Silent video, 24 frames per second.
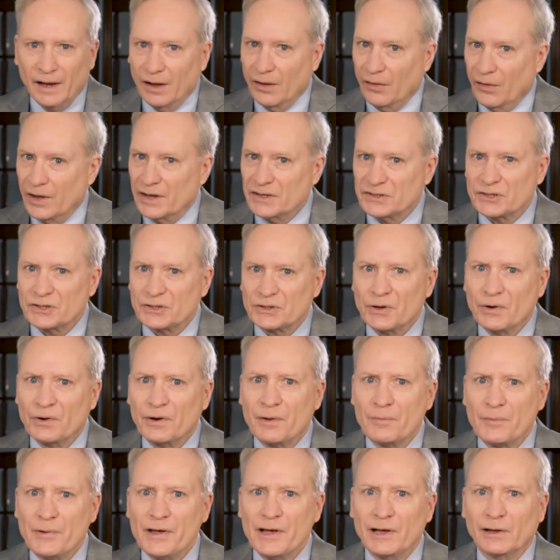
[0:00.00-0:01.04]
This is
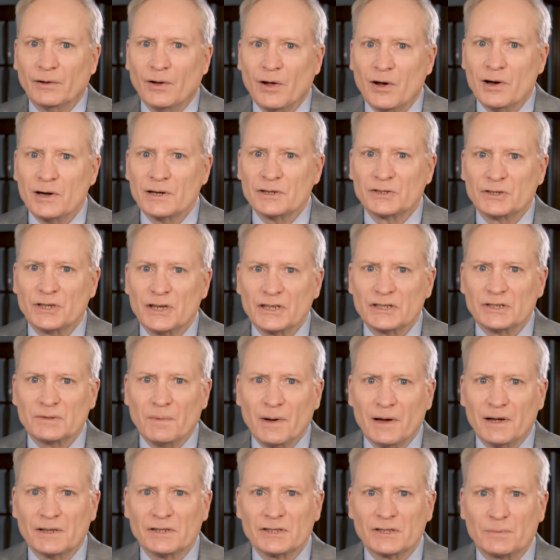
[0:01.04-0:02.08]
going to be a long 6
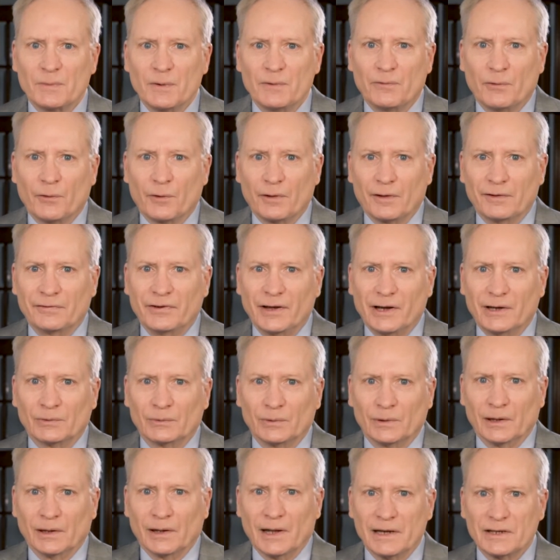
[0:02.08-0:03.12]
months before the
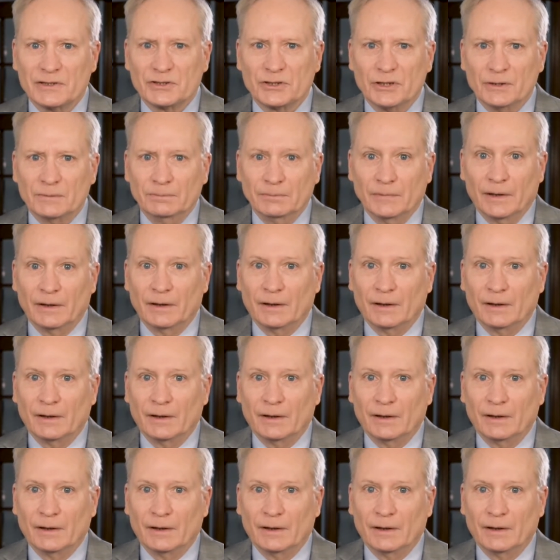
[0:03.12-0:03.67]
federal election.